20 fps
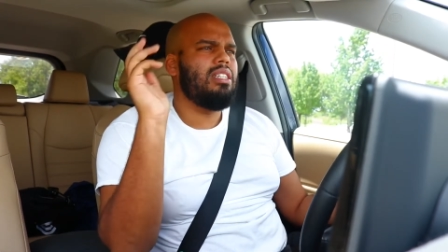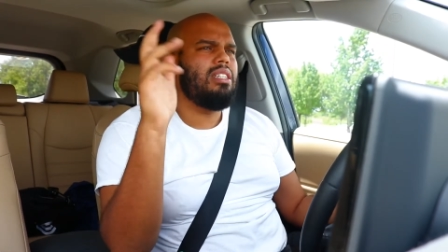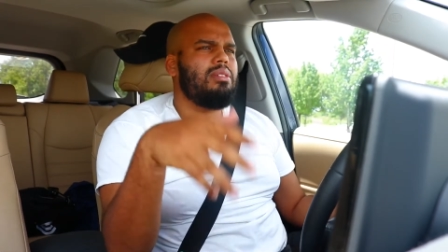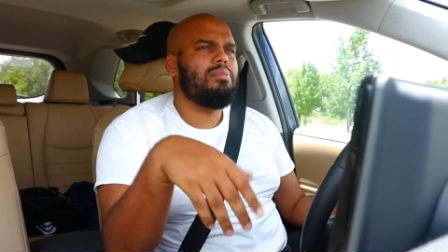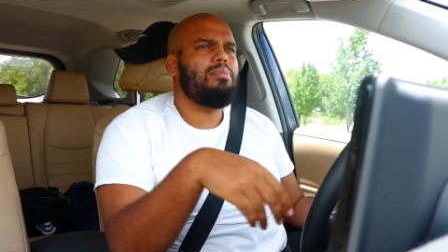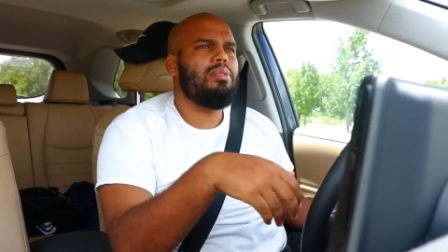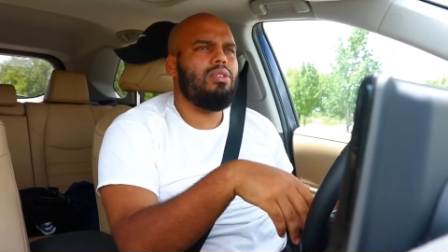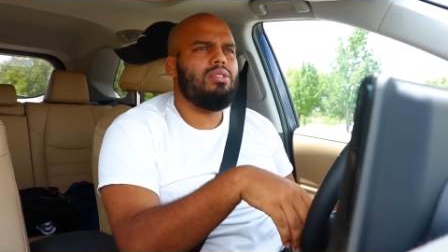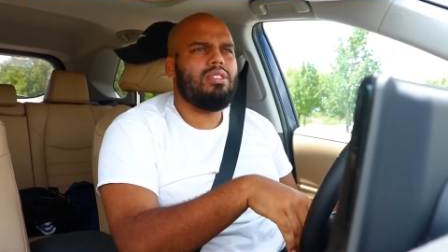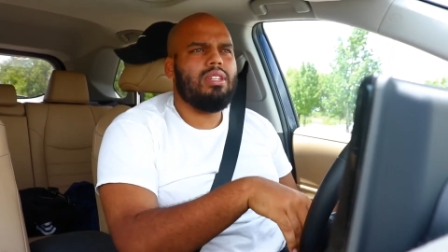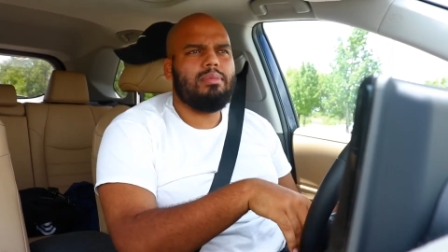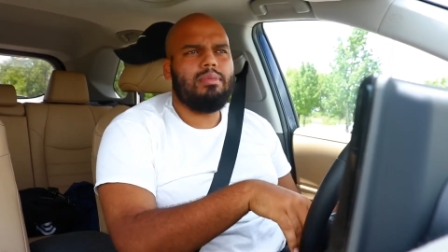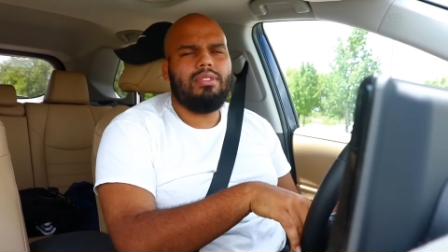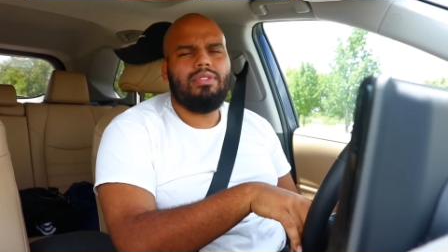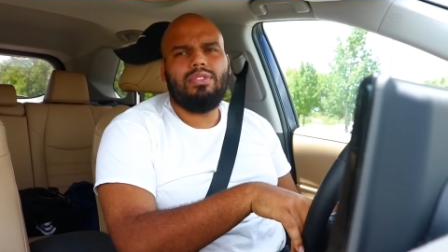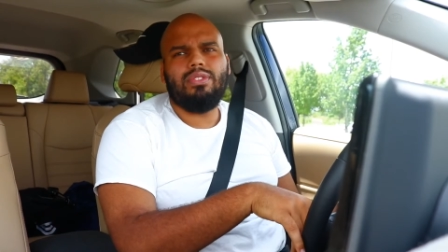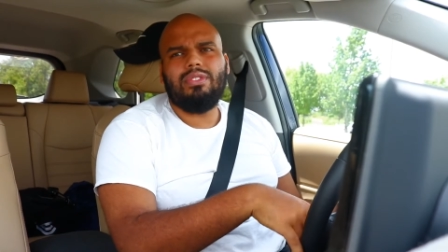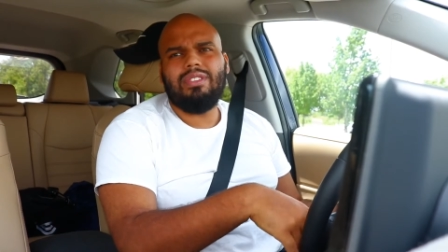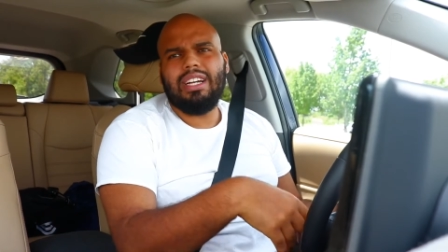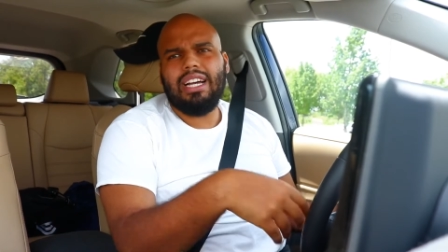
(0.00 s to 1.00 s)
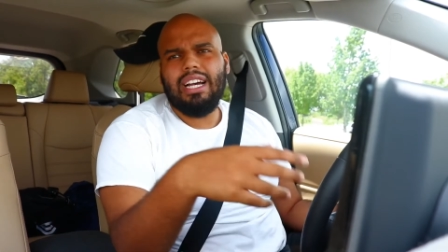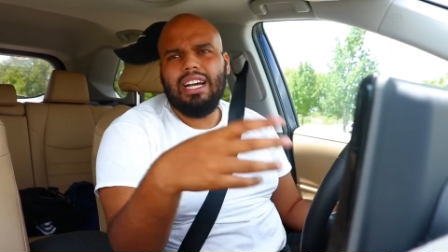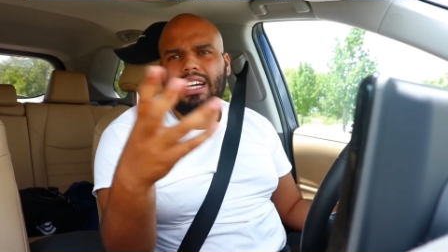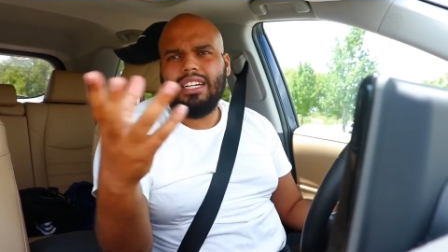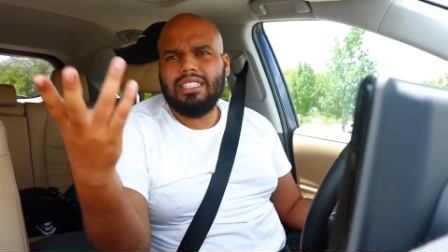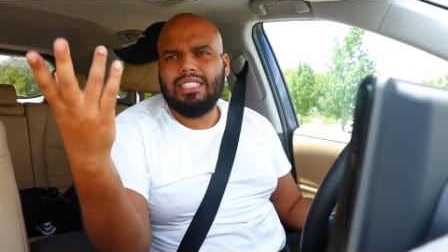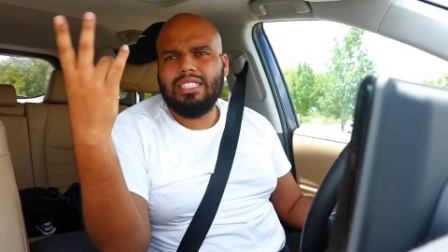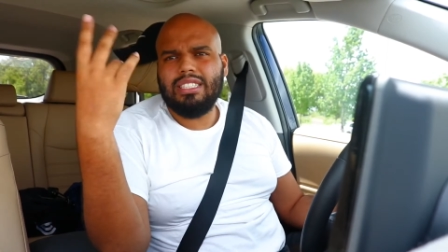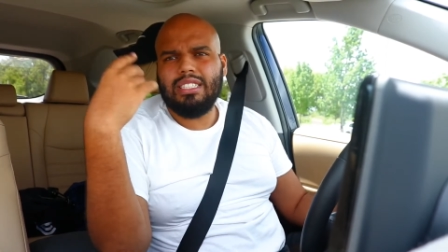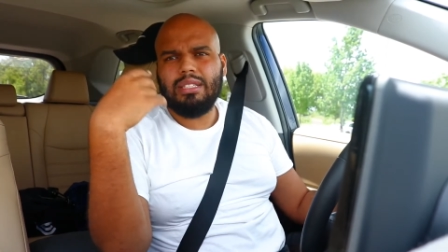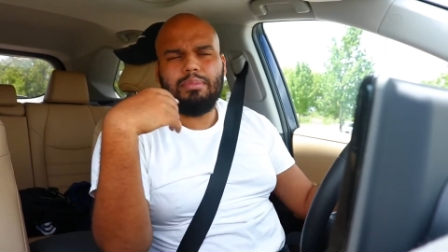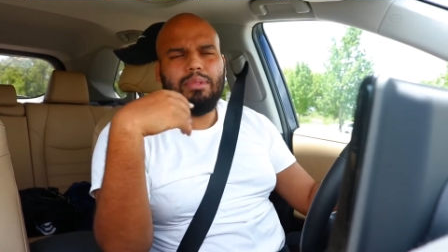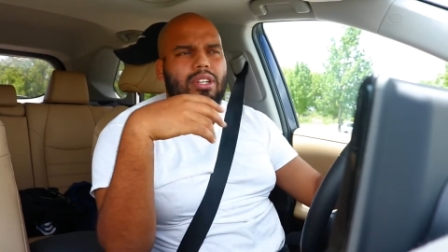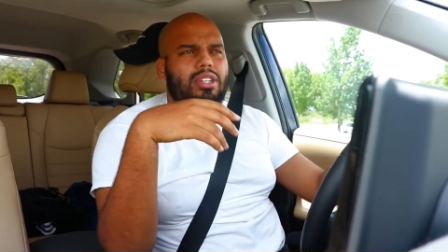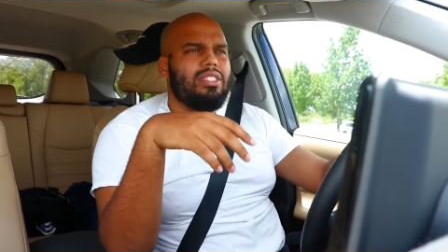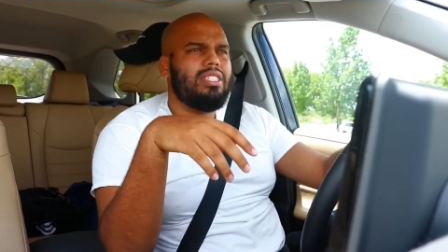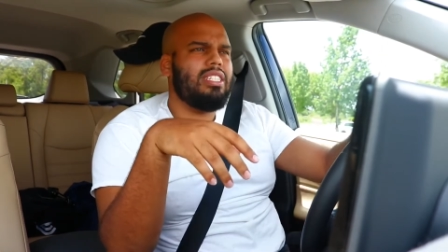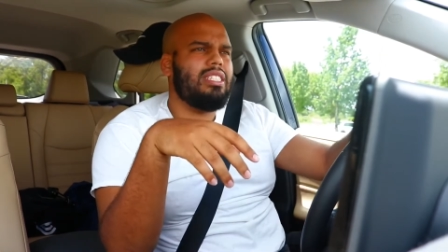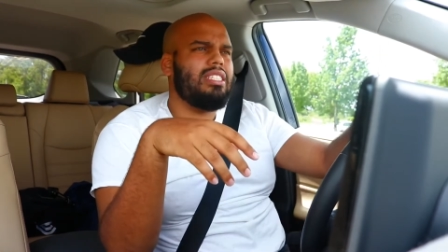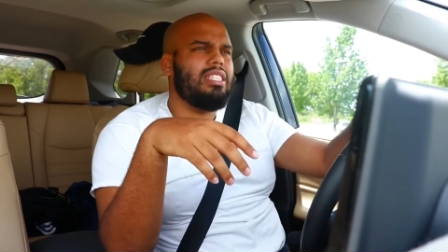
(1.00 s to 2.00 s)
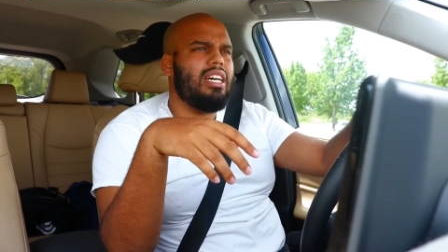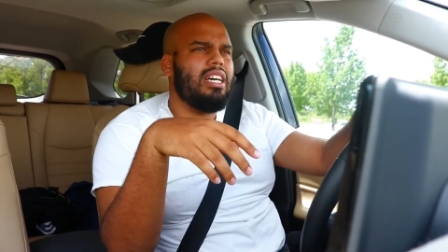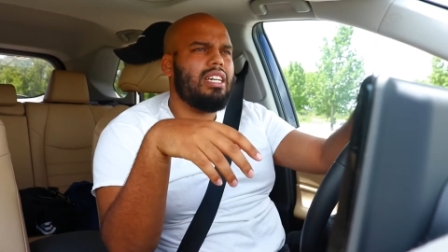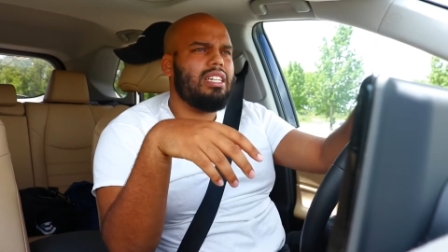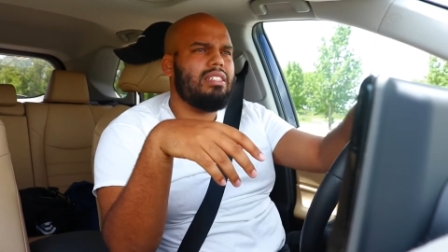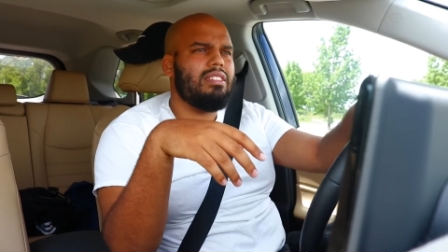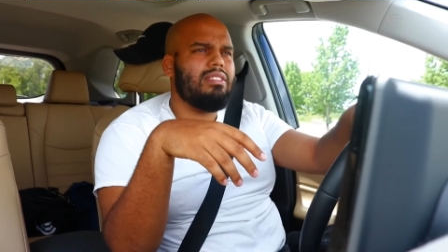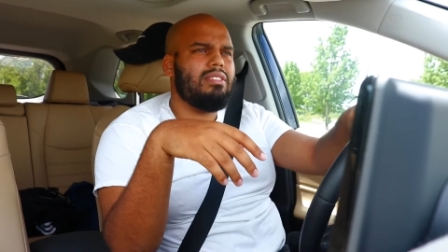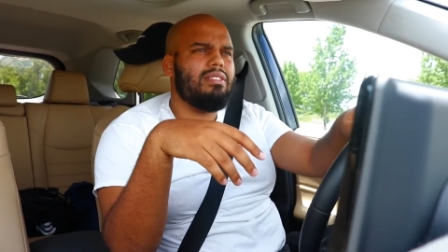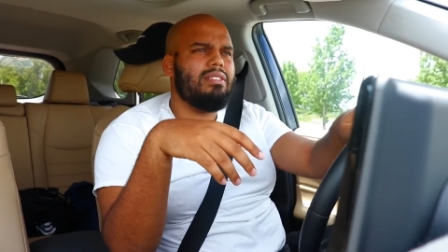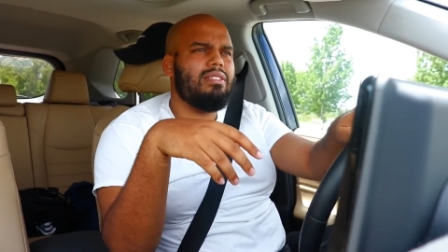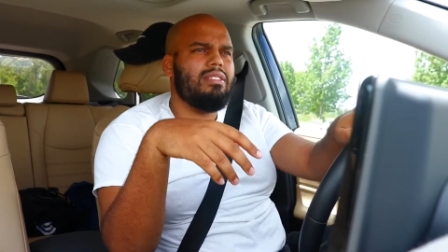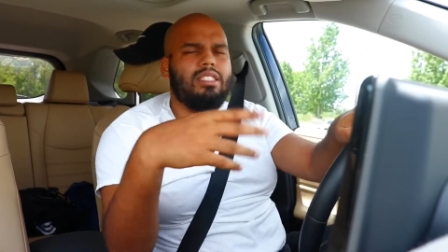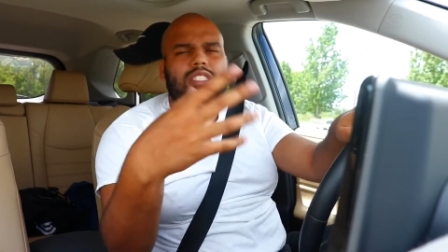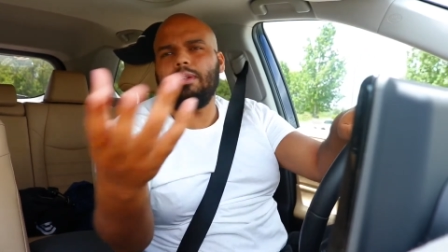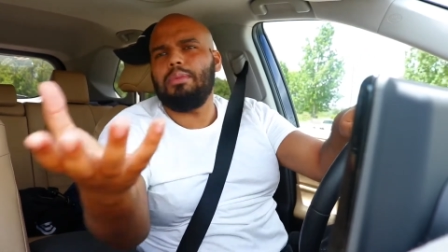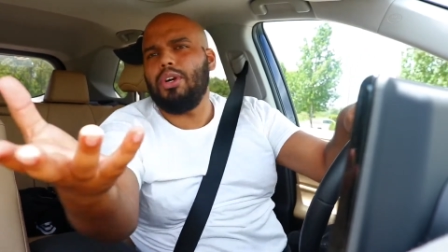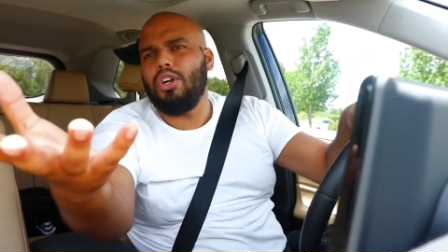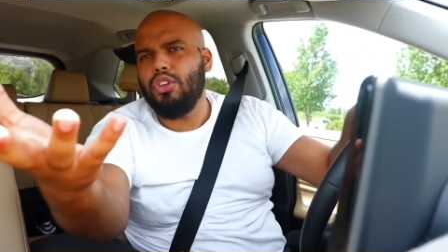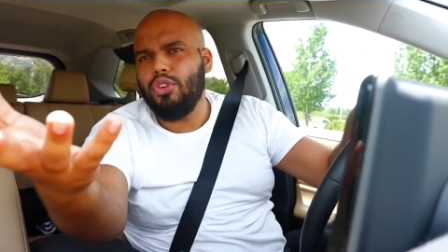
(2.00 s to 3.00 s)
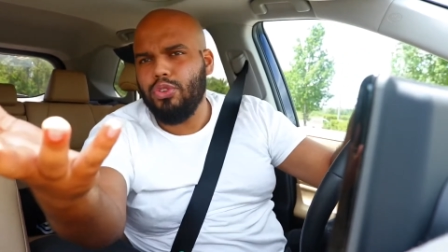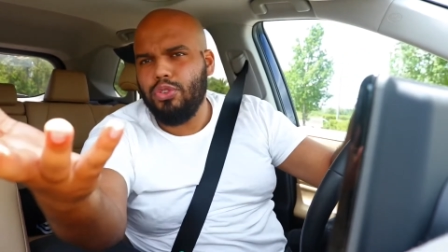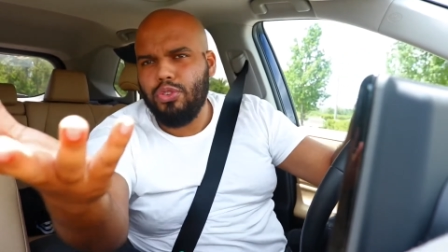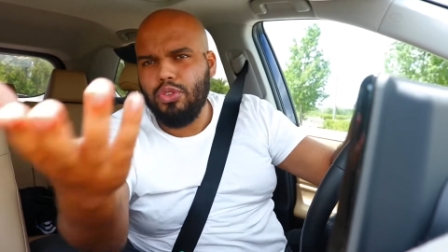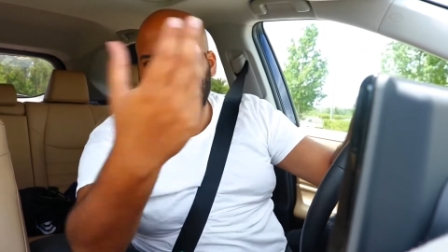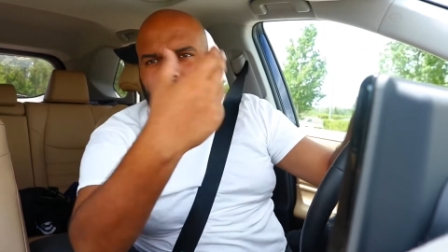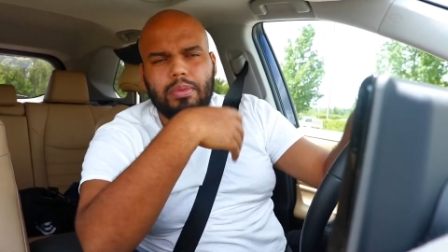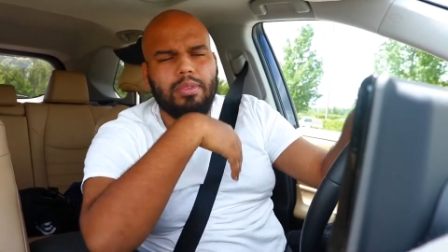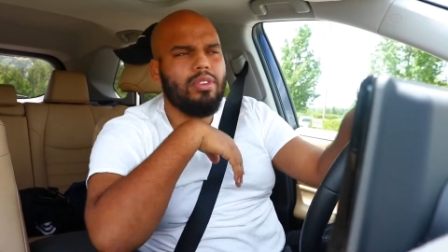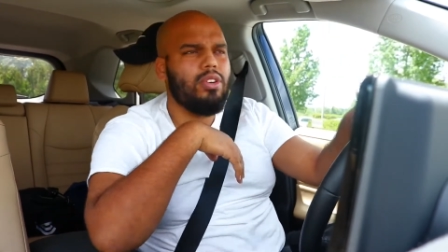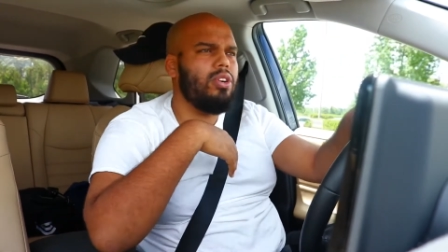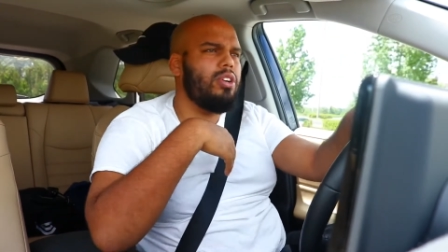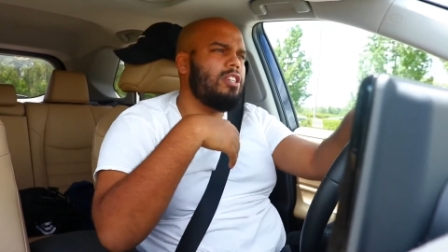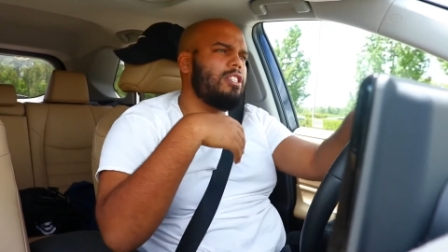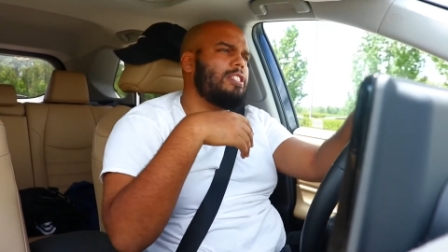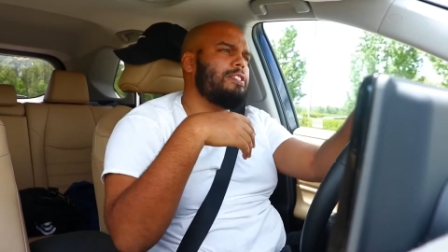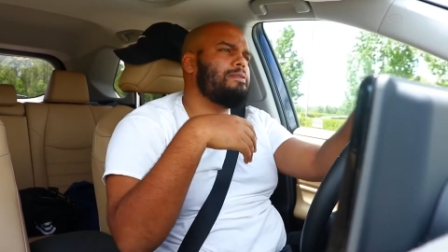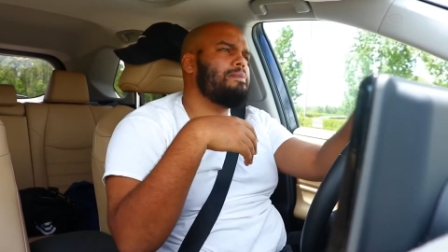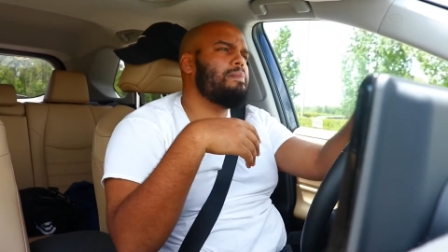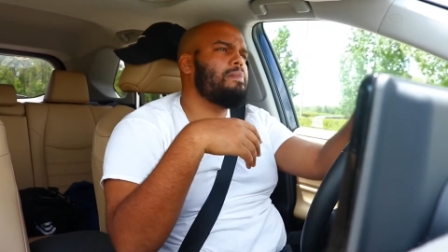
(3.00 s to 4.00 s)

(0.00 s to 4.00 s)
post something for you guys. This is gonna be on TikTok, this is gonna be on YouTube, of course.